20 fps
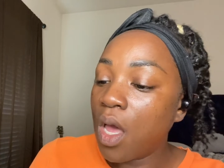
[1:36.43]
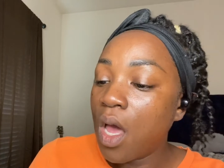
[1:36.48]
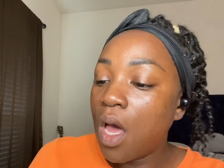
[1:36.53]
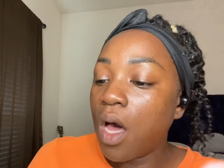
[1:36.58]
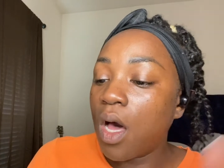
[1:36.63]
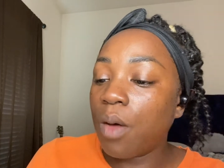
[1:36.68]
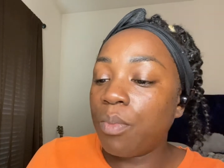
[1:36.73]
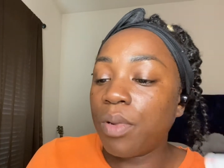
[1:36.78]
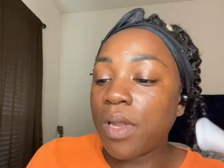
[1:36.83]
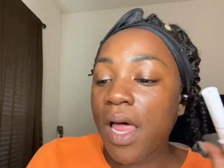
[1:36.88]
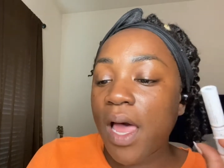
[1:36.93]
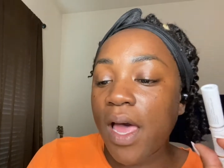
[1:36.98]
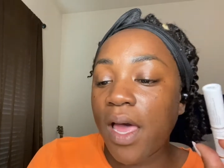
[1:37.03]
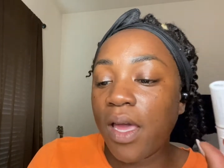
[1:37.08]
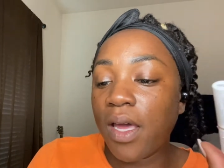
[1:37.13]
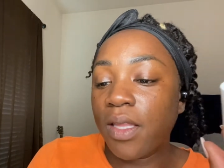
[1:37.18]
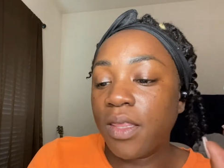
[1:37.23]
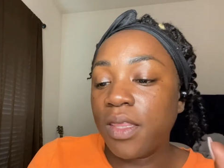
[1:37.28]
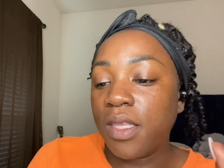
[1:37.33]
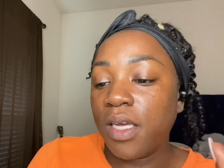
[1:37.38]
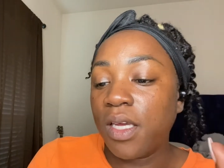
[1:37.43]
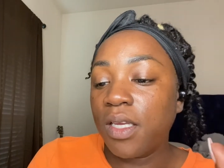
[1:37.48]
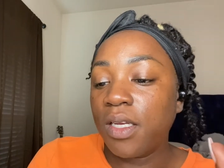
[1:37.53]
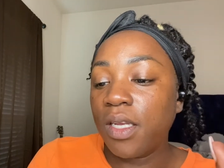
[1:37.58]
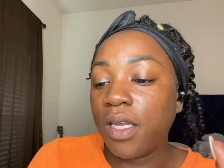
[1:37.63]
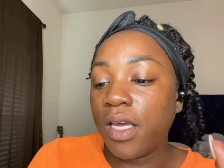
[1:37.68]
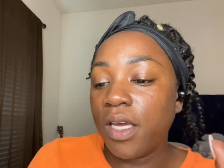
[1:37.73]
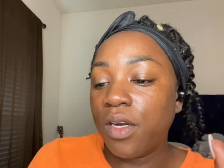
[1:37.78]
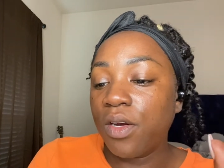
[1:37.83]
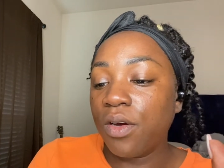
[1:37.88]
apply a thin
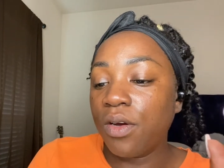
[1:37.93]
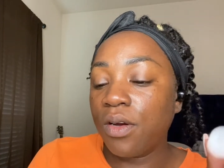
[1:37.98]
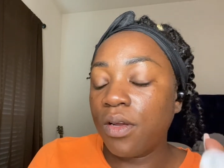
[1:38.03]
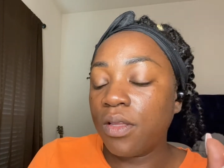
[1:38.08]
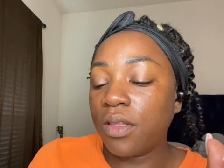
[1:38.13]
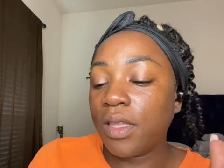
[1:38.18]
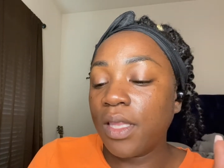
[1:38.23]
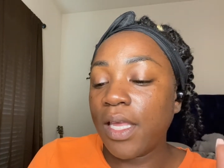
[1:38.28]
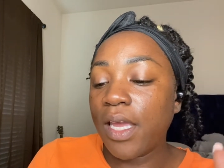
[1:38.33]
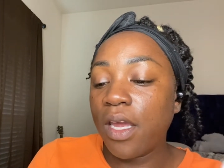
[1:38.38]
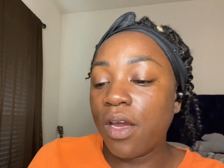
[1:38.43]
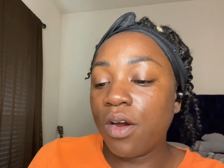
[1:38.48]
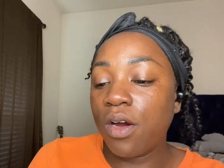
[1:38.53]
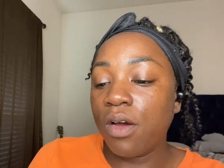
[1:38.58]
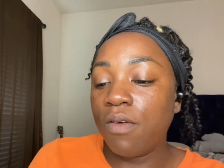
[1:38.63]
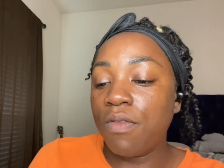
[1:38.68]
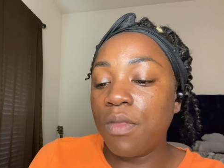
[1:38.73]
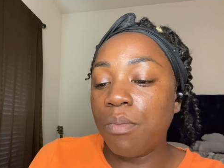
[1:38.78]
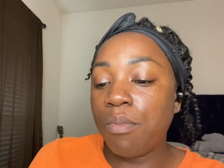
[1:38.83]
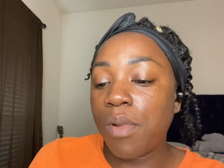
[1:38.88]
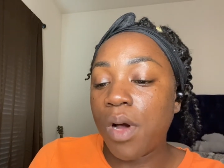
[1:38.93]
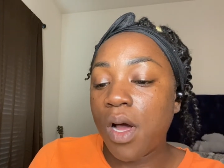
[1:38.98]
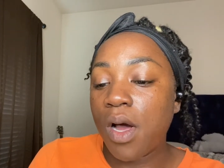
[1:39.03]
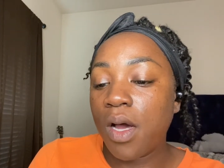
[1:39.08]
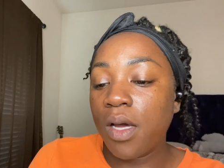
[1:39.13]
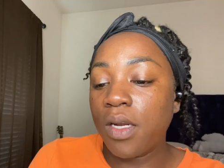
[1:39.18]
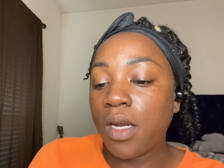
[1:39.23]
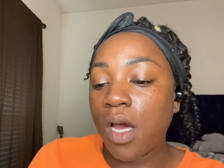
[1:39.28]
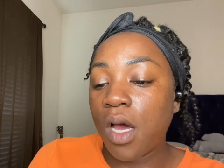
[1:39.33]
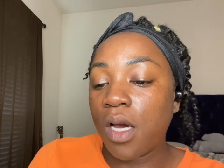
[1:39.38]
layer of the
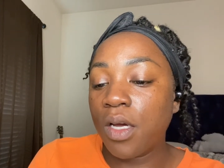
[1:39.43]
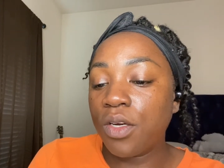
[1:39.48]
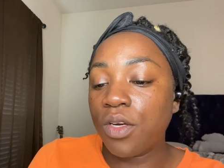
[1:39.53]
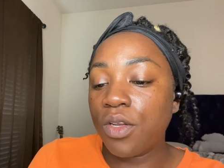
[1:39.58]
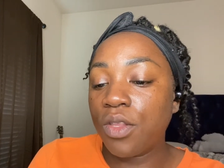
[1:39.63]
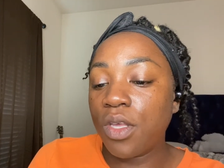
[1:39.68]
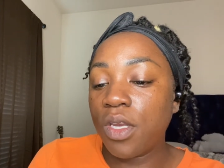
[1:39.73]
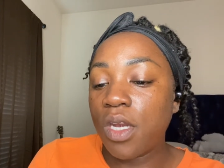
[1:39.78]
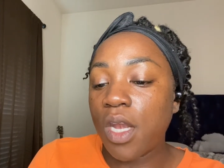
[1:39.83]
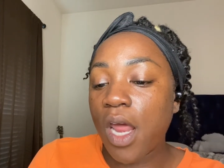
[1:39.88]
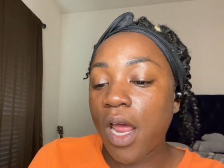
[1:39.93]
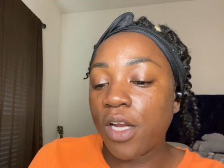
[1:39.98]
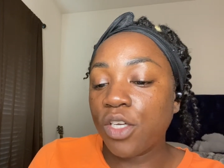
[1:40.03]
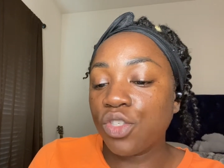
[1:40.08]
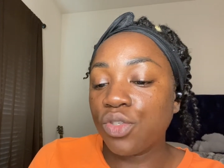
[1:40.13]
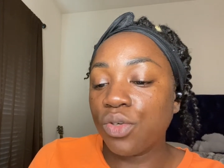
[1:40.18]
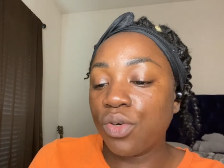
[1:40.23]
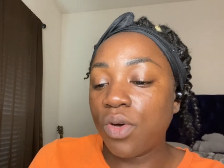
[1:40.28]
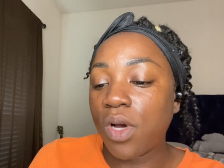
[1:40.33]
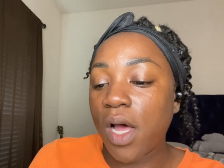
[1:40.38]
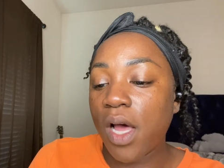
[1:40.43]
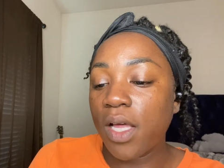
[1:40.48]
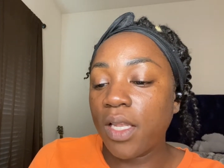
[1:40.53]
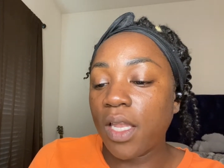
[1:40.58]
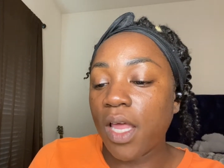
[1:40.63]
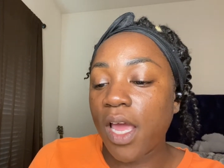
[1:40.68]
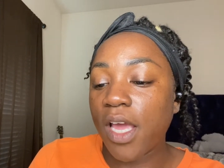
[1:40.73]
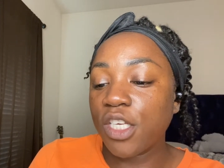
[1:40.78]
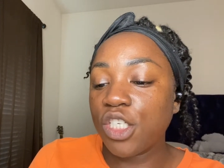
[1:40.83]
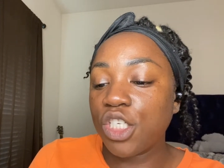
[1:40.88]
bond under the natural
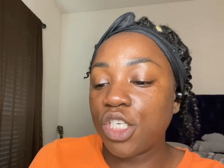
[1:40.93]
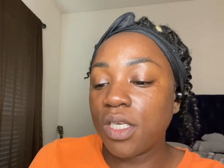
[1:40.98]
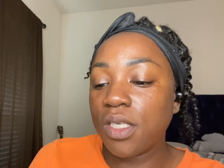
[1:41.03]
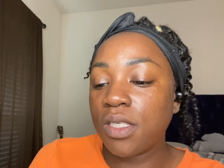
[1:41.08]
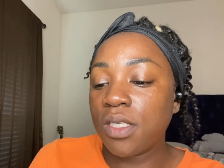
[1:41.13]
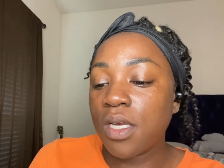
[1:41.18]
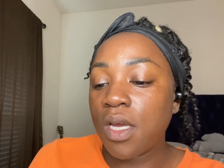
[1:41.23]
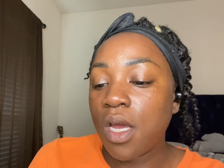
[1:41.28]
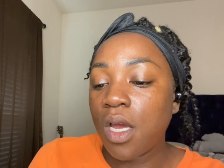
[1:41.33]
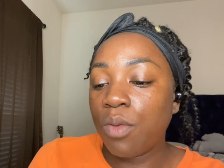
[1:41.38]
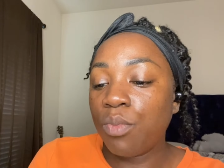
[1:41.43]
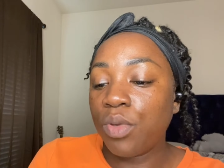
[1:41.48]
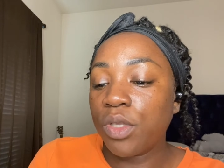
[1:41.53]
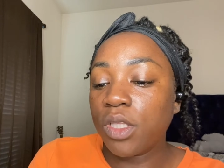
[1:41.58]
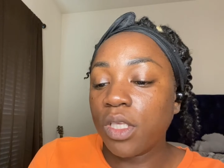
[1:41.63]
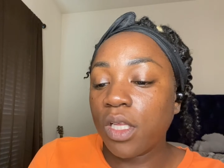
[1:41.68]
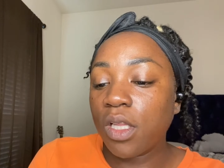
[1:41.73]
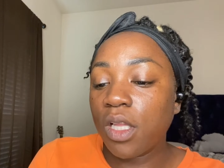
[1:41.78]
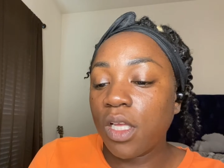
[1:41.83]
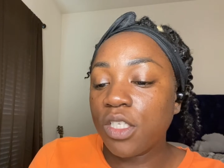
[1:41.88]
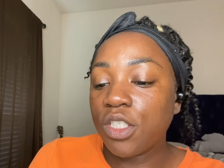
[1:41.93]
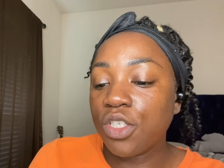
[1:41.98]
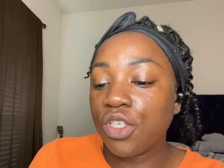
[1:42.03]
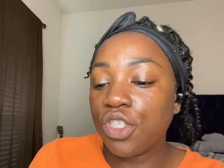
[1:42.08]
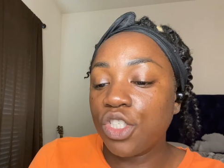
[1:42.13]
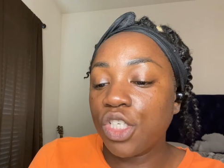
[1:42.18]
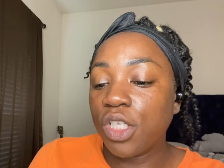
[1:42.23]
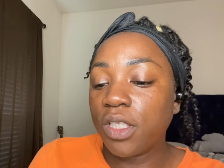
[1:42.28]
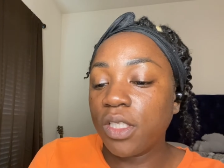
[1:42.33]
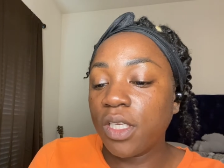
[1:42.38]
eyelashes, put the cluster
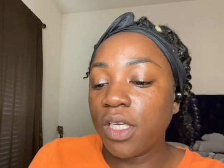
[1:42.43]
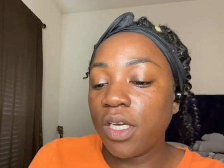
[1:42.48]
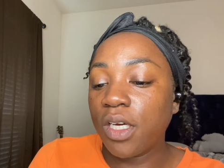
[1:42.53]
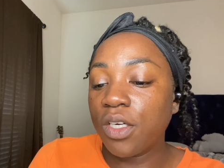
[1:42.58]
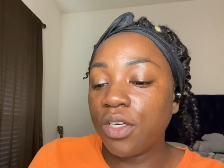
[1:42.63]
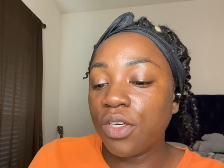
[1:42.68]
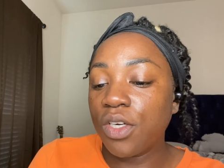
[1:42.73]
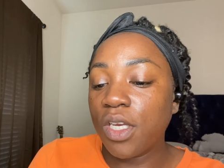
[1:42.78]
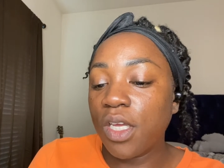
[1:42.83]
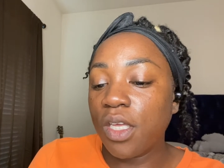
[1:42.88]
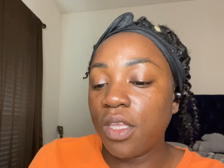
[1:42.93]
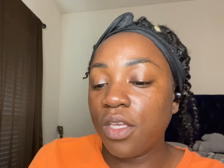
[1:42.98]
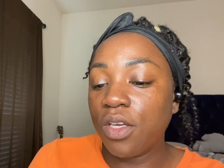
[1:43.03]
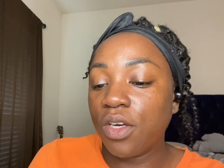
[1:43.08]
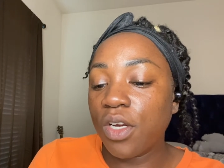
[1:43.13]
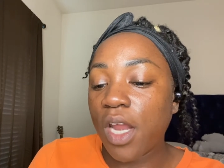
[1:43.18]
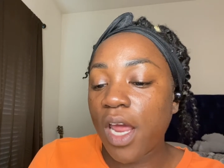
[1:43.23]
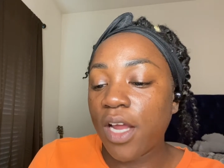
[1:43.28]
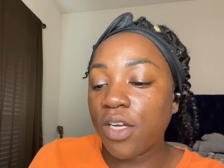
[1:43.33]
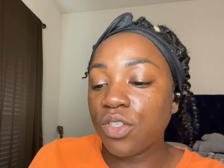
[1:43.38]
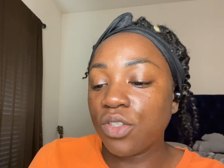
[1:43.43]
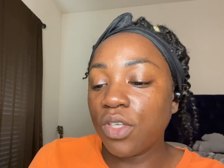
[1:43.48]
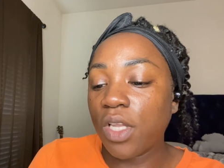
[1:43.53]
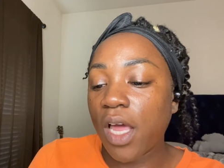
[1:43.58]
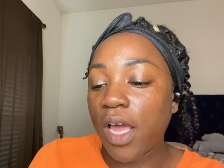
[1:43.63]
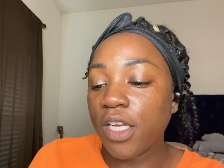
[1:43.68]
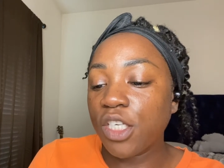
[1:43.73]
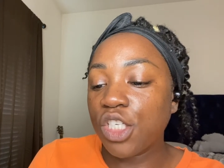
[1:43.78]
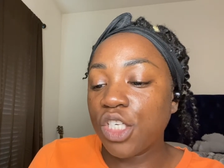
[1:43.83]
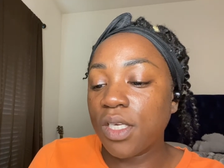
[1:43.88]
gently underneath your natural
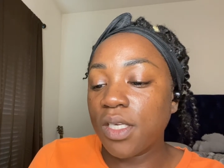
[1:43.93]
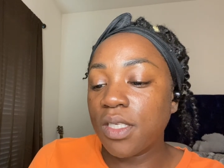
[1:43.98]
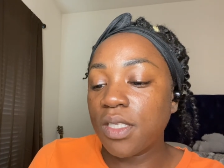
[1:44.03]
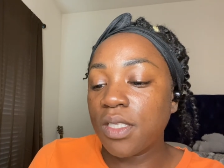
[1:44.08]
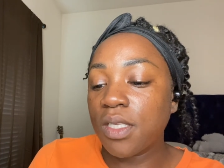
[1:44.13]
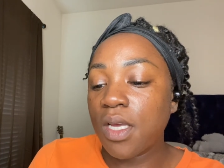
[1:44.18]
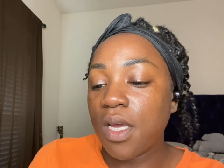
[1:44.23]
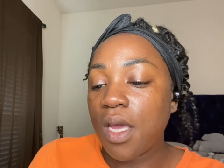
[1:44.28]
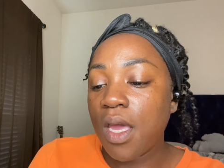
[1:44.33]
lashes,